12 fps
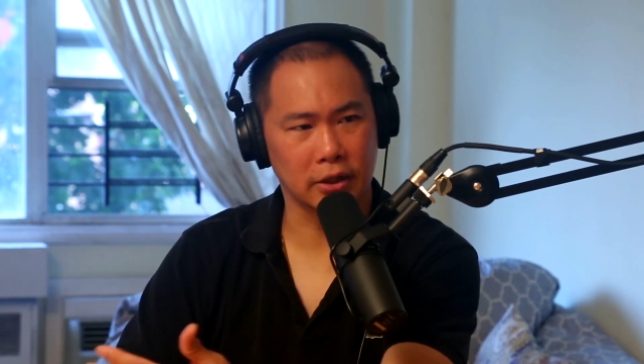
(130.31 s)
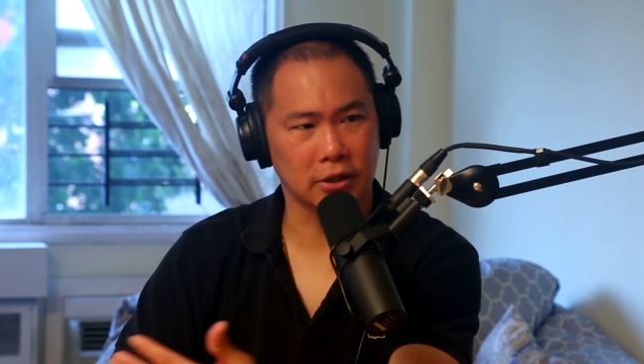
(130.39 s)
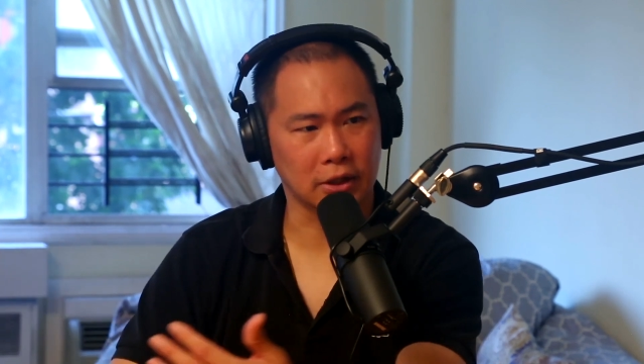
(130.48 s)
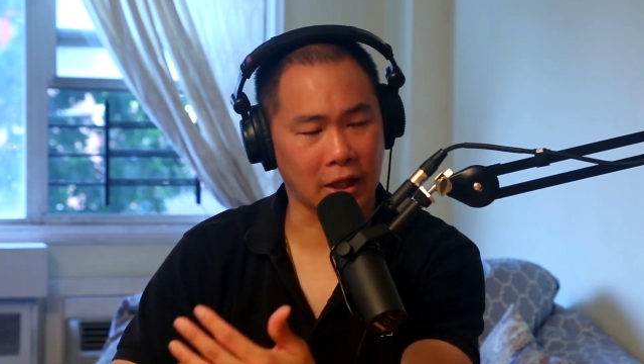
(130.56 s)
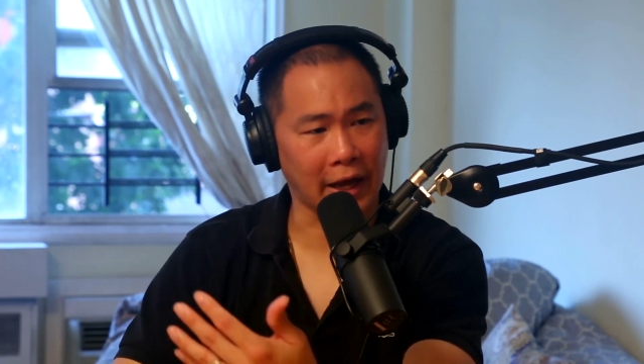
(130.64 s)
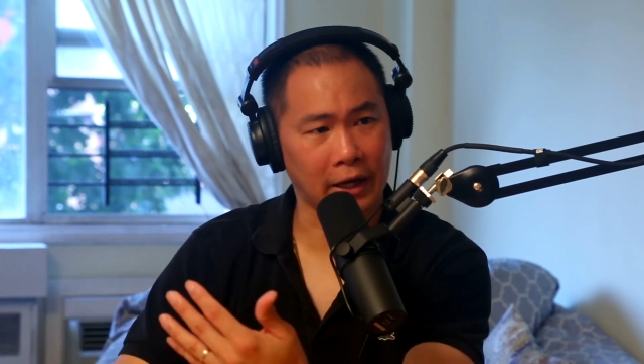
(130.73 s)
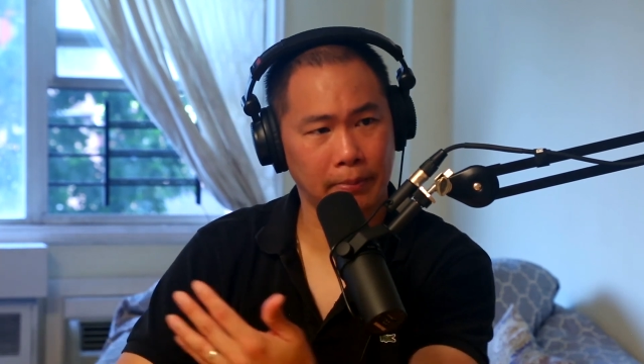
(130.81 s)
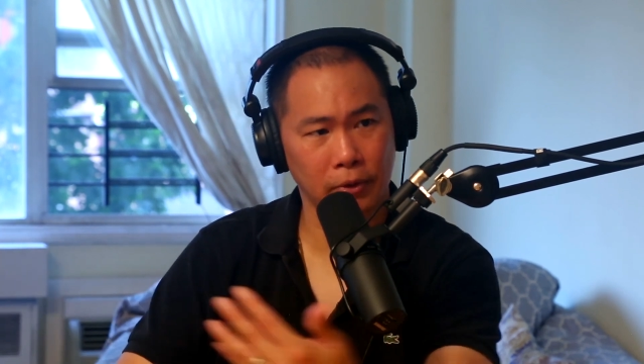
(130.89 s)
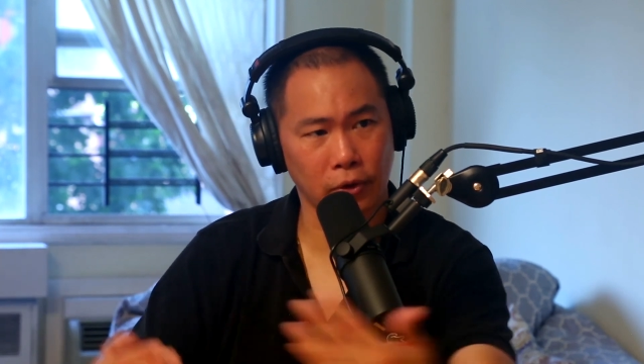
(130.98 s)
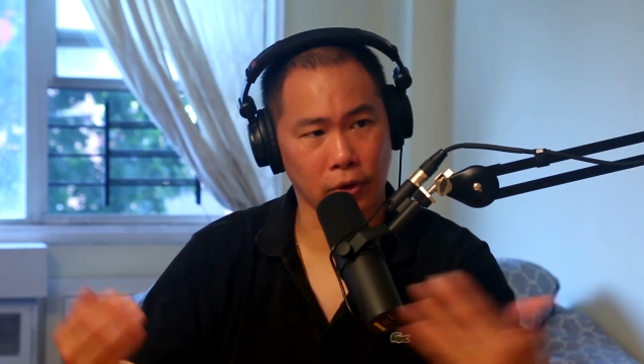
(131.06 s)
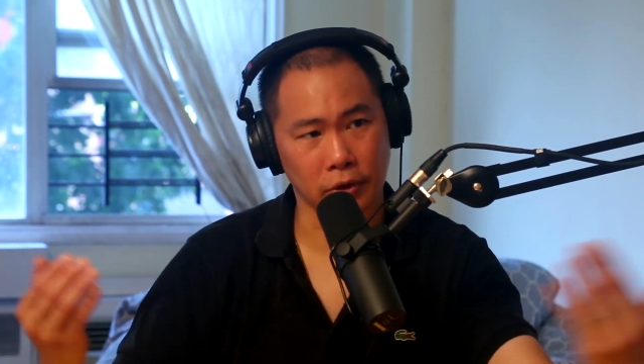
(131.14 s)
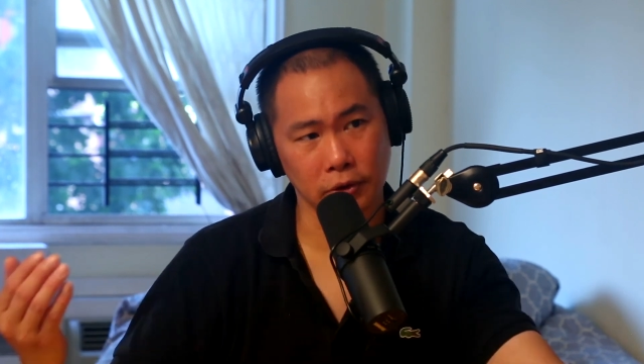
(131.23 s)
this lineup of
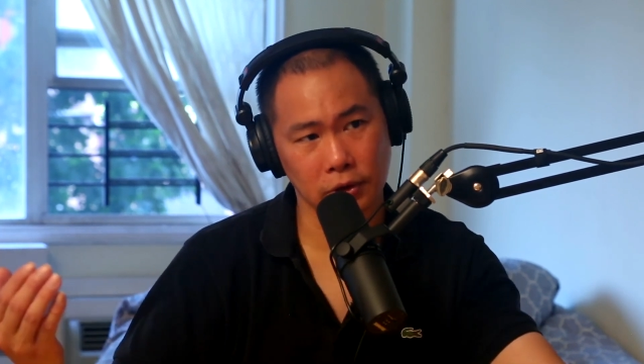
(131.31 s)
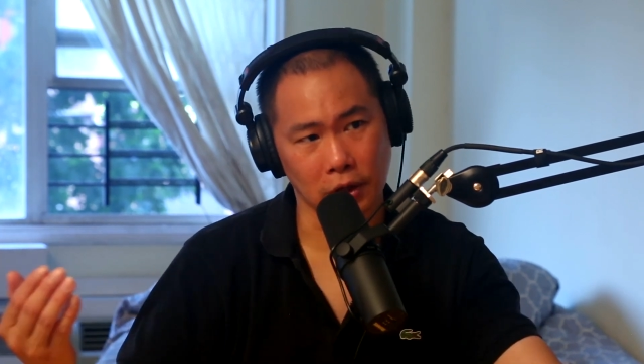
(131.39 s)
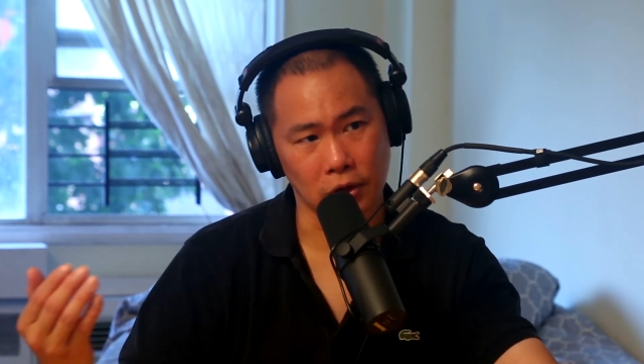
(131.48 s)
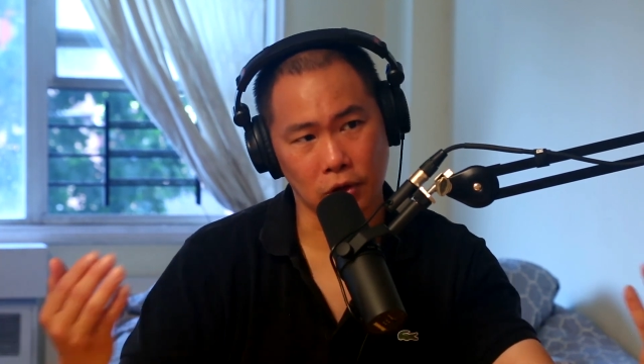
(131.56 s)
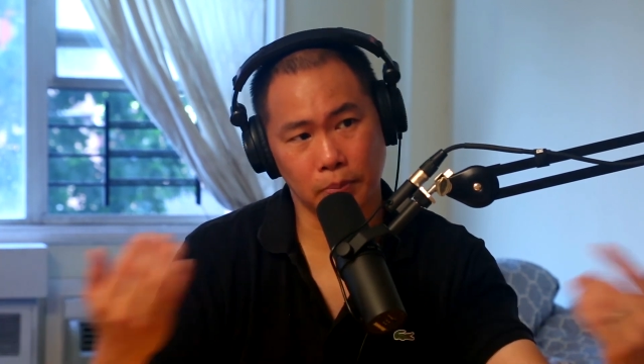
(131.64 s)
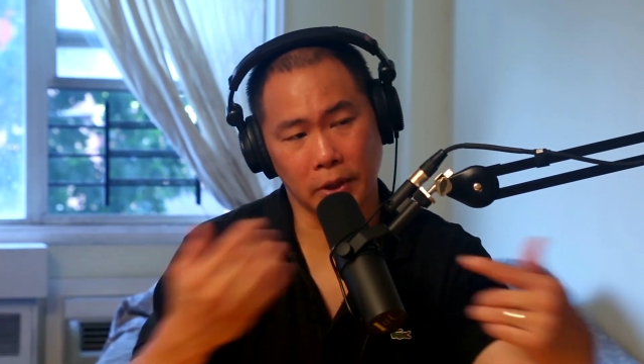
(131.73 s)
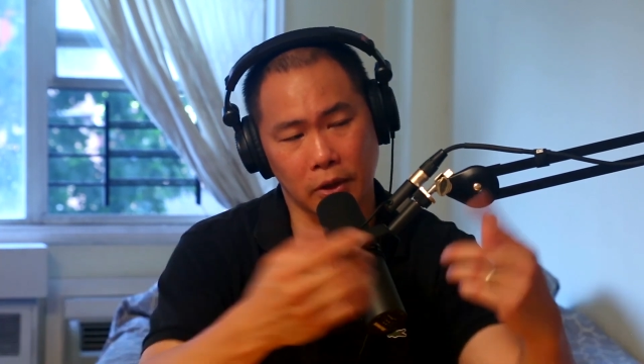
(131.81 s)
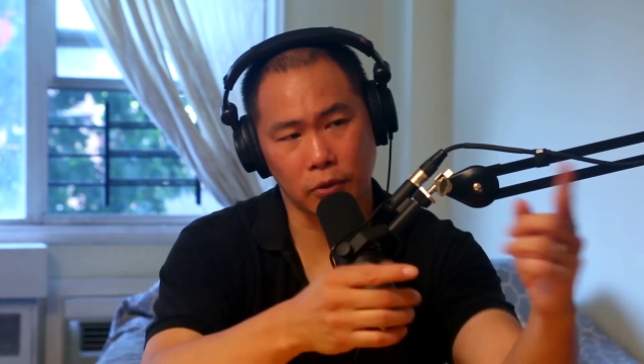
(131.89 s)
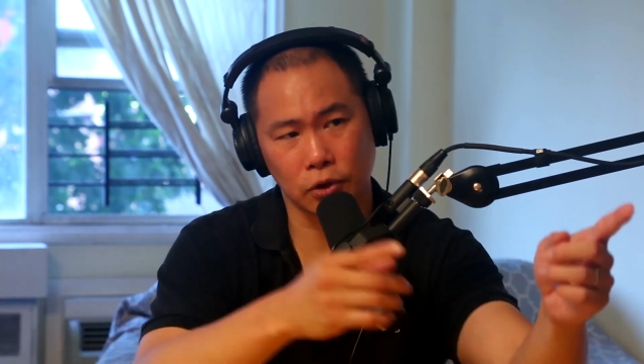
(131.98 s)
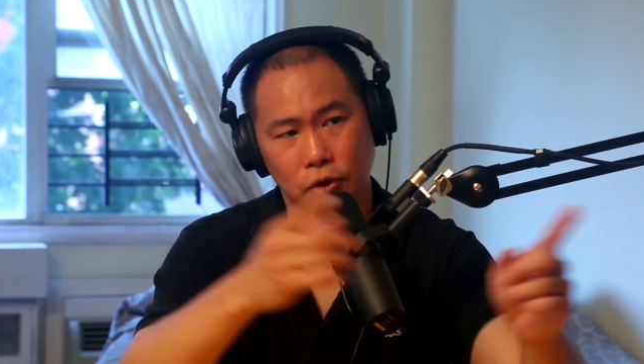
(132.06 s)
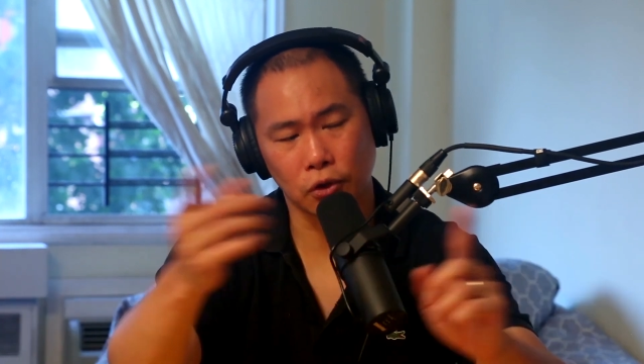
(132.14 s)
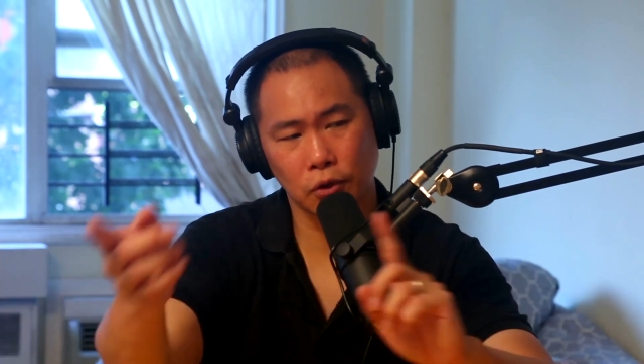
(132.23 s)
girls, and you pick
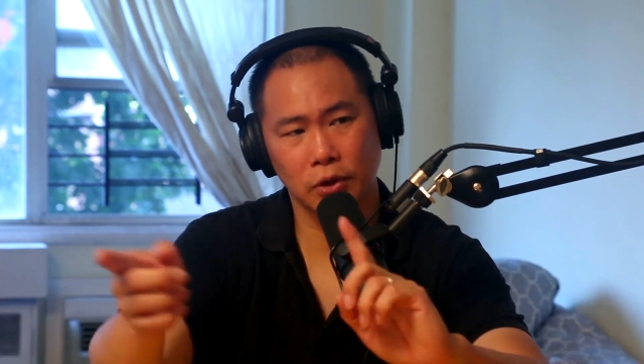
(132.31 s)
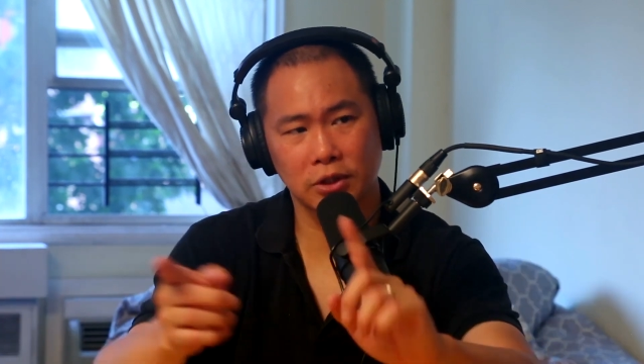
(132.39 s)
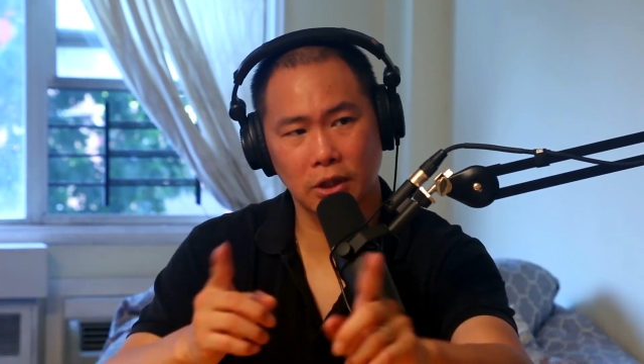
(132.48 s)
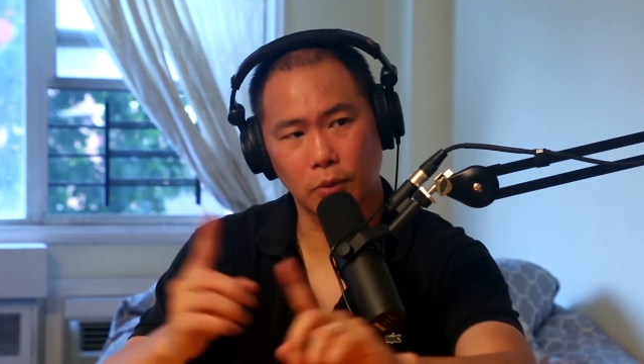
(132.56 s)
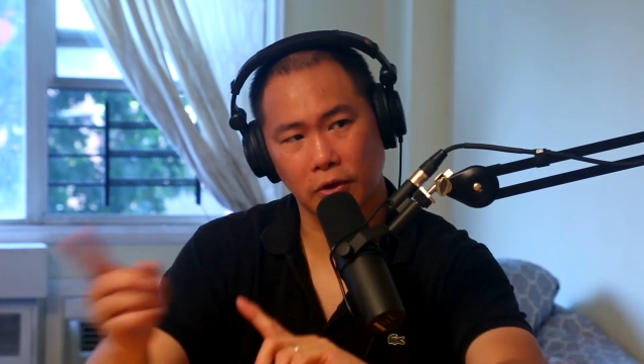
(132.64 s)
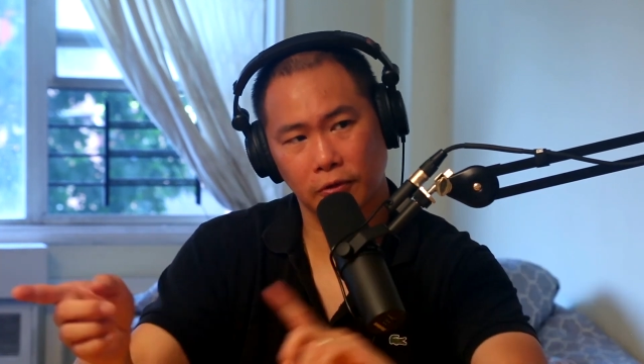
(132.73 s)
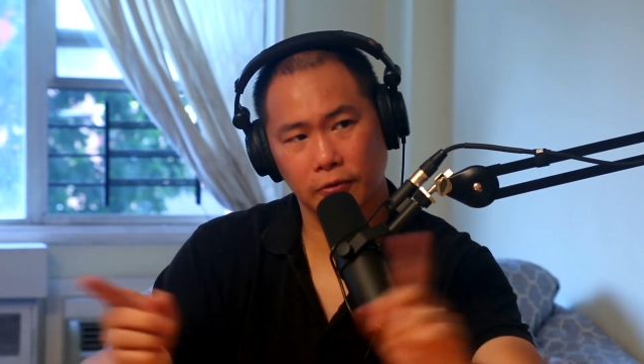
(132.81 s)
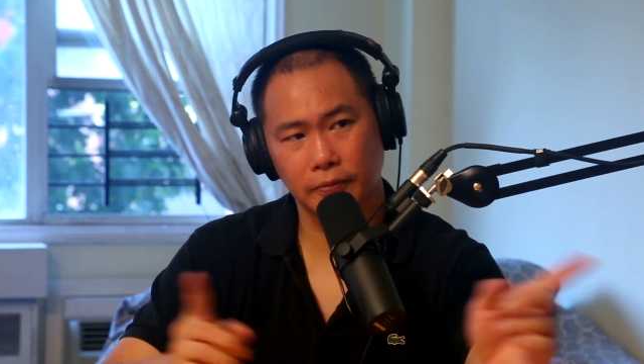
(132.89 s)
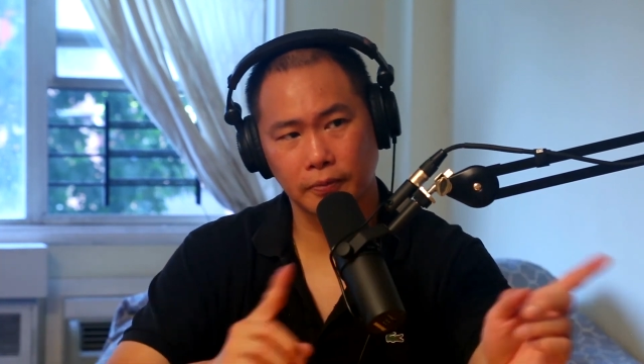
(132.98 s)
which girl you want to sit with,